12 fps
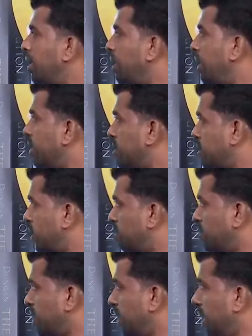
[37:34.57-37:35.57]

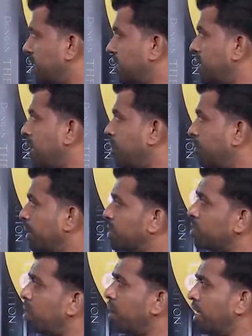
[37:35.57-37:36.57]
institutions as the apex
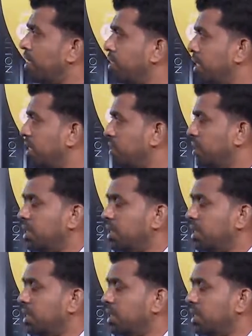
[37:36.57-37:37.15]
organization